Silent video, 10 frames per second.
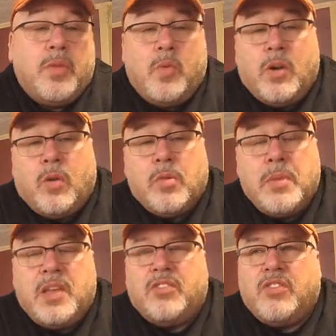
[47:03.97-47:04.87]
the one on the
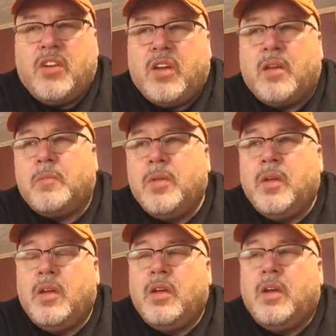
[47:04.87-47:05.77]
meat stick.
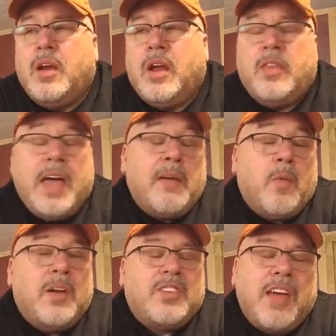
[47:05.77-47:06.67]
And
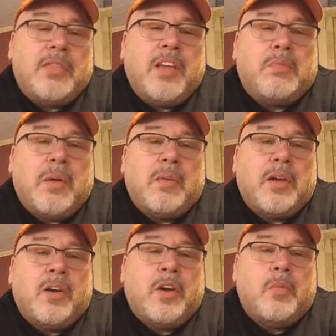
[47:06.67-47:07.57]
that thing's probably
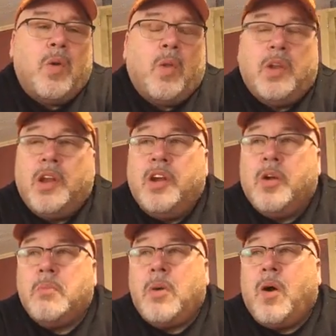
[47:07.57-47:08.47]
going to come rolling in here
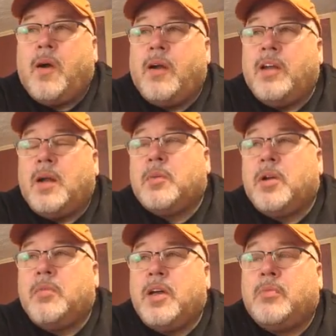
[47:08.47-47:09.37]
tomorrow, and I'm going
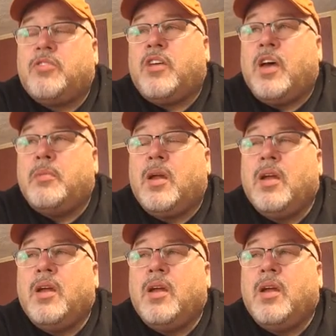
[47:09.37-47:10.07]
to be upset. But